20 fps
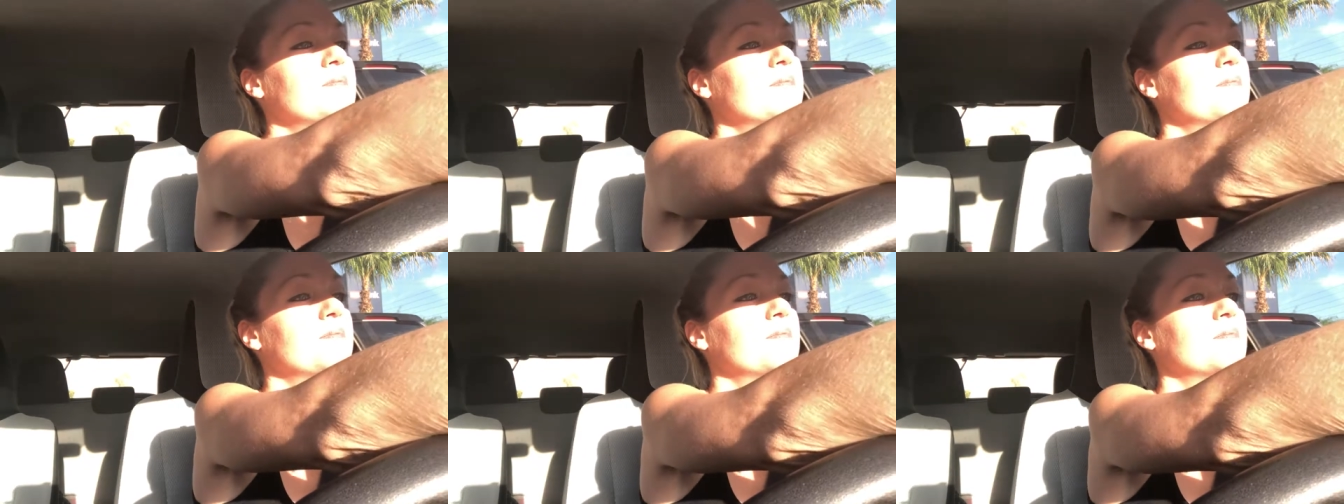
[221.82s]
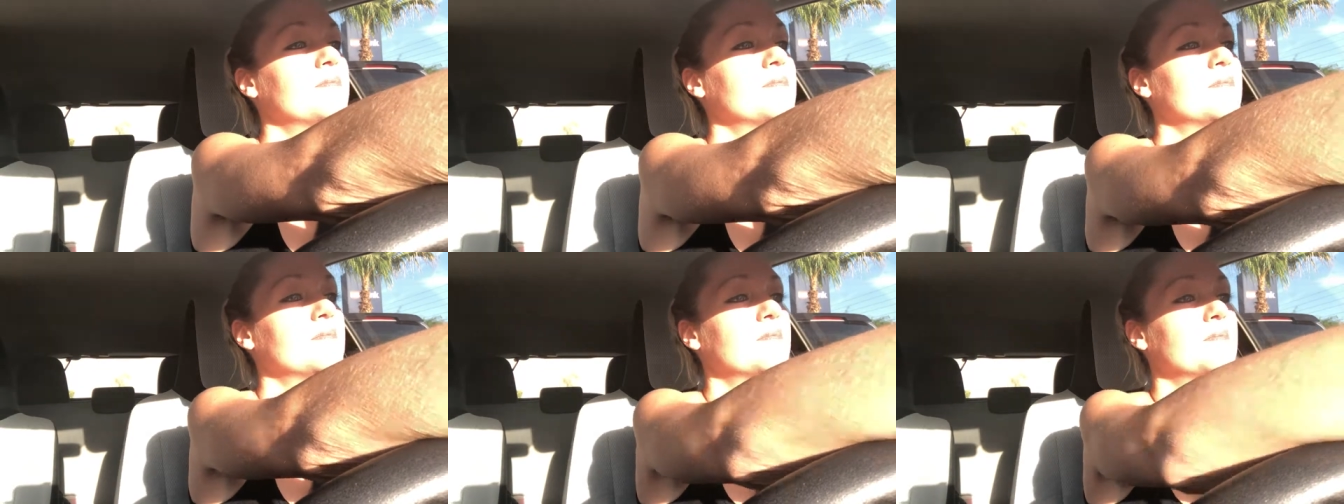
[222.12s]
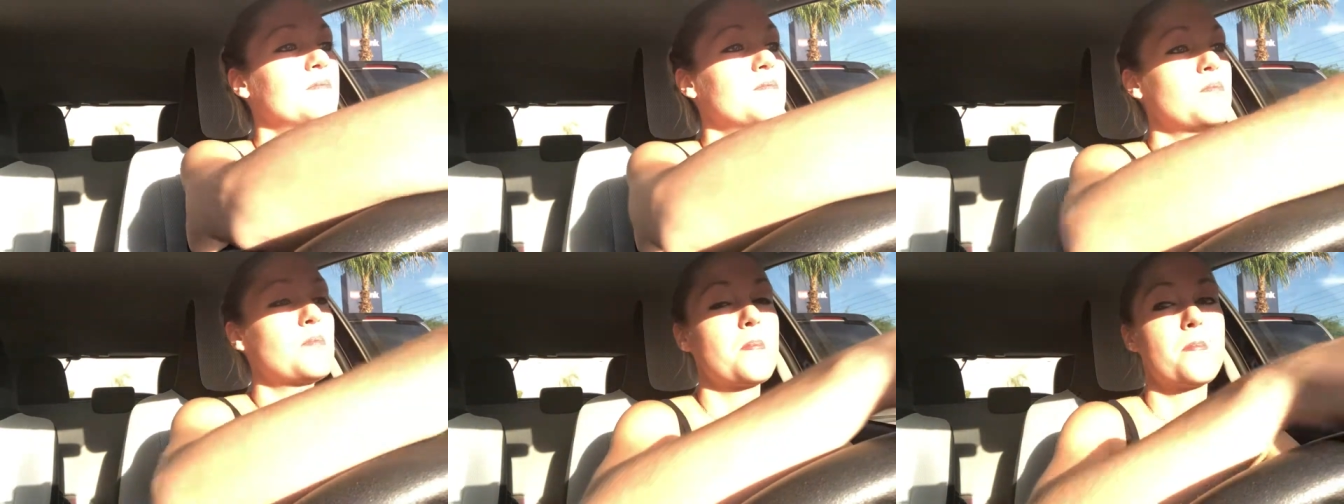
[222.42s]
Proceed to
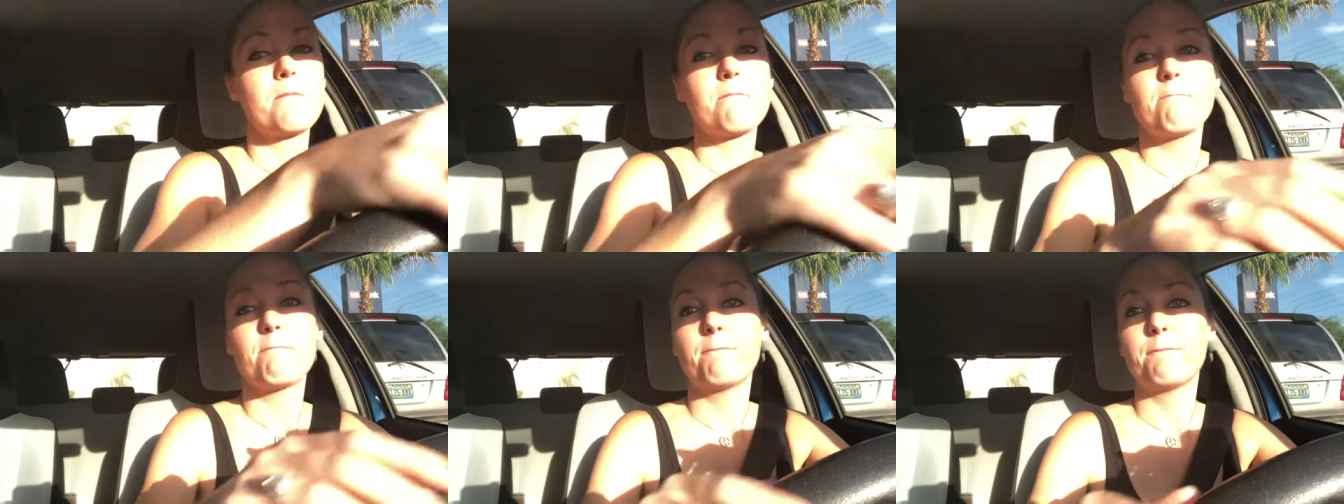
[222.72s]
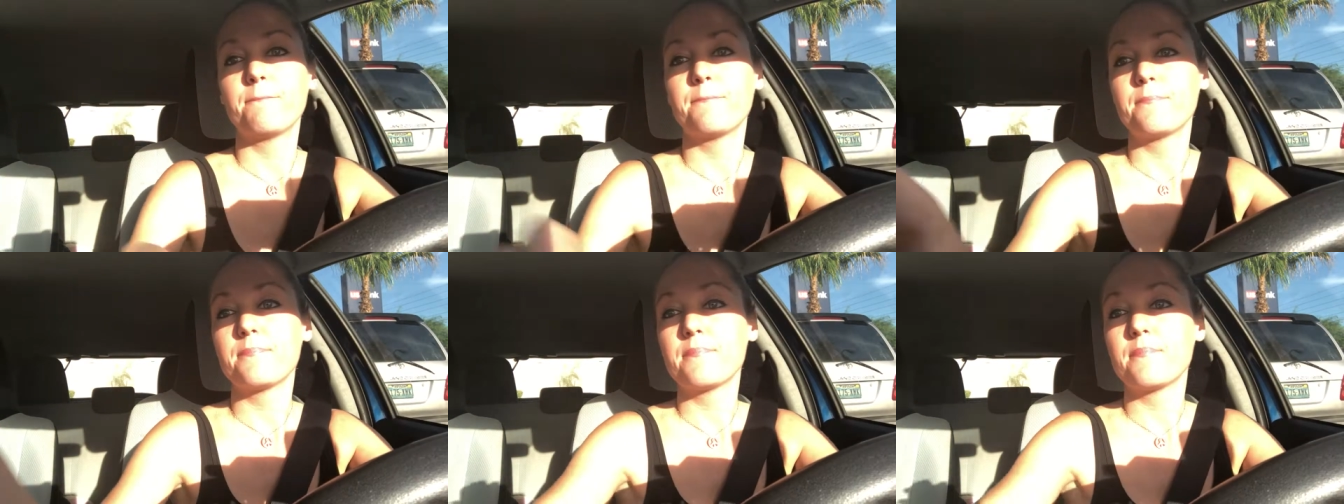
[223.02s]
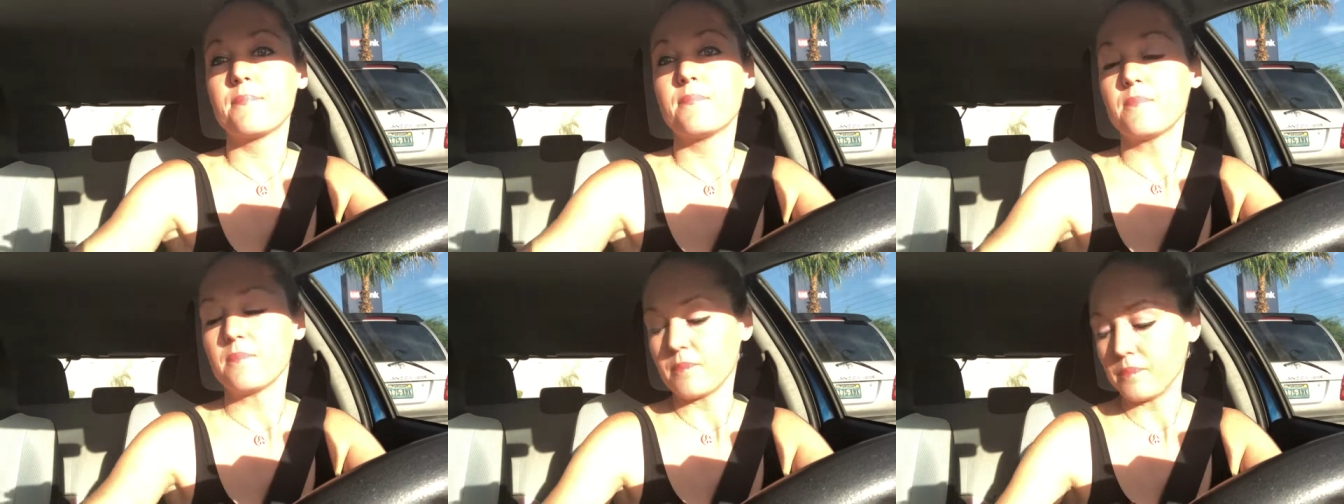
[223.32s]
West Russell Road,
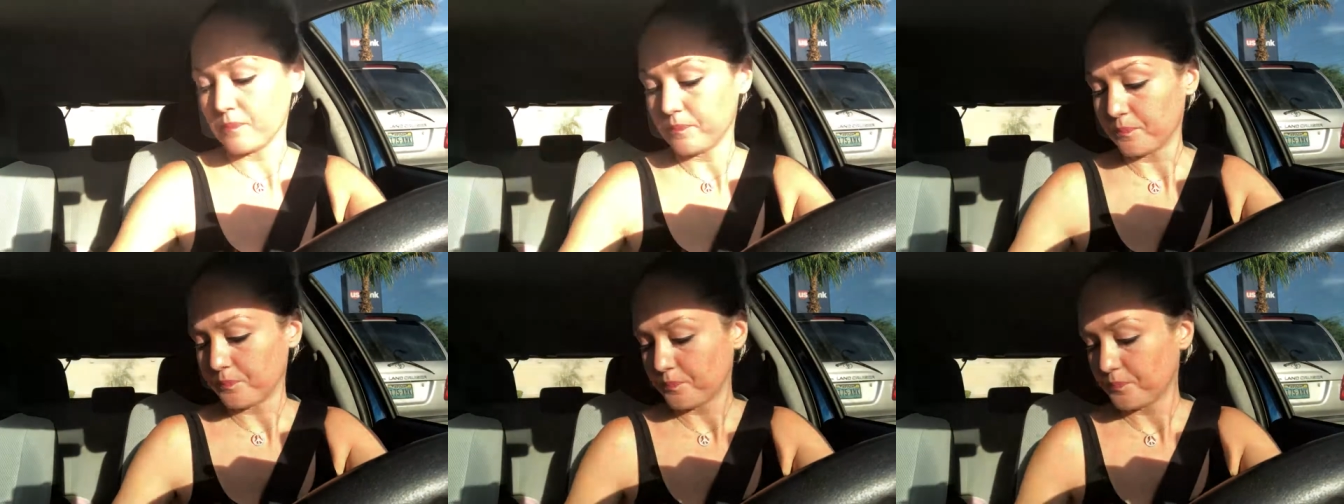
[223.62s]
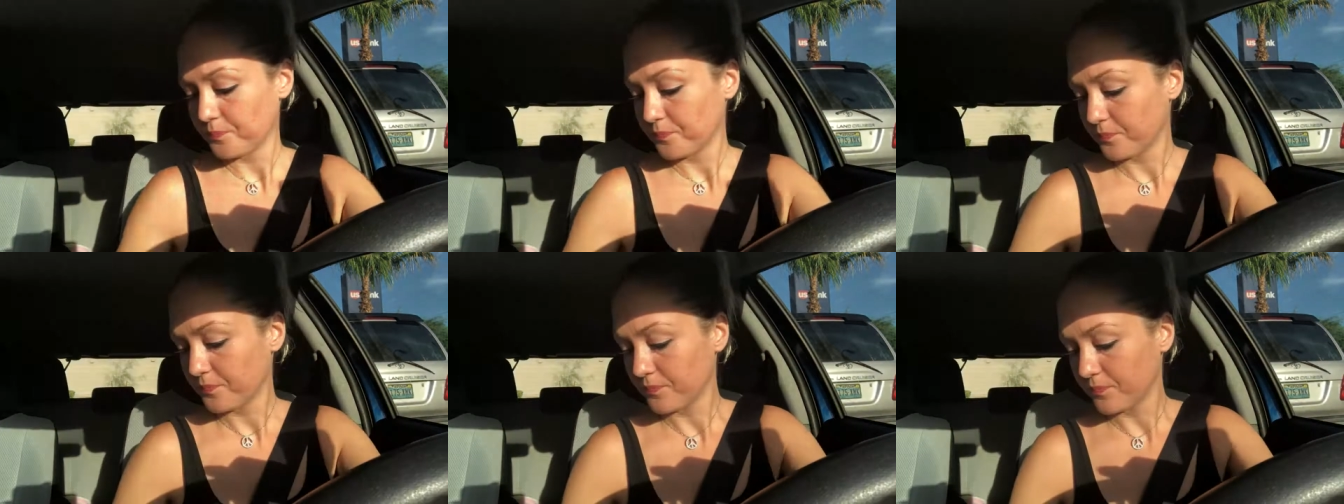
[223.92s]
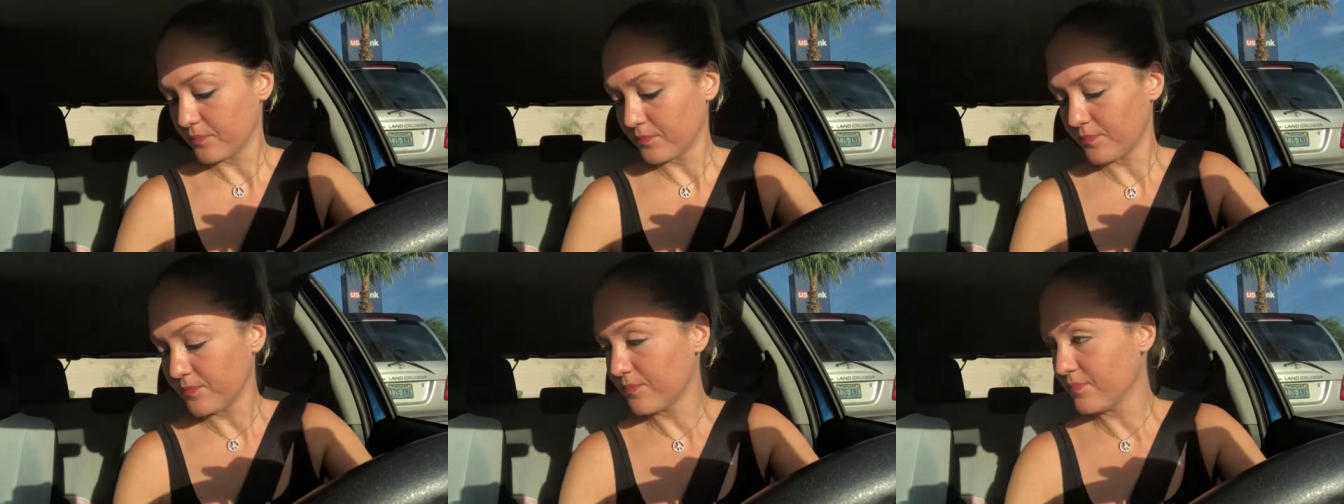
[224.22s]
then turn
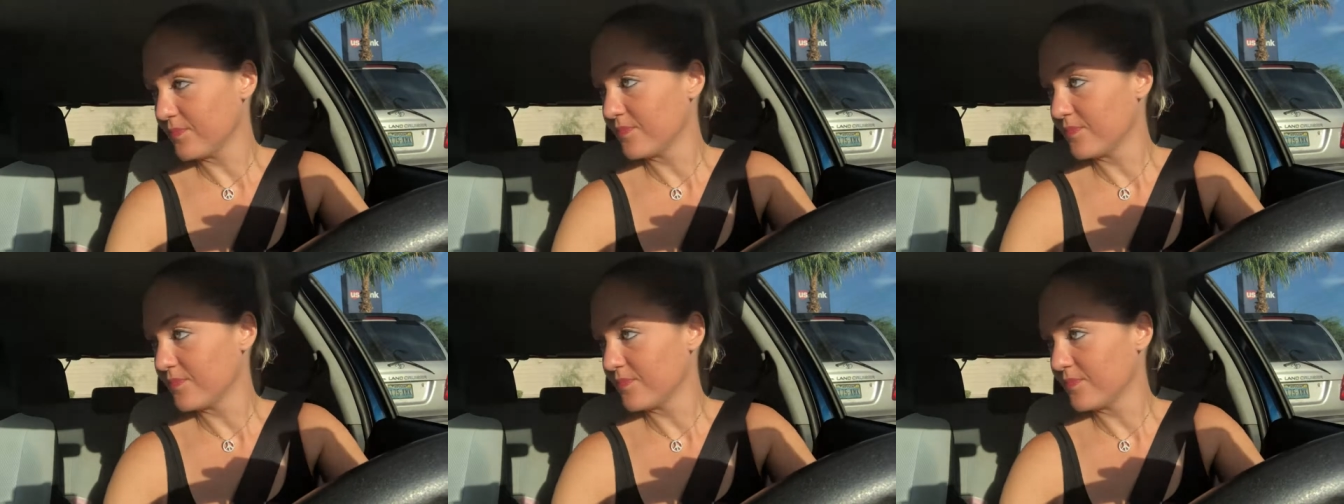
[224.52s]
right.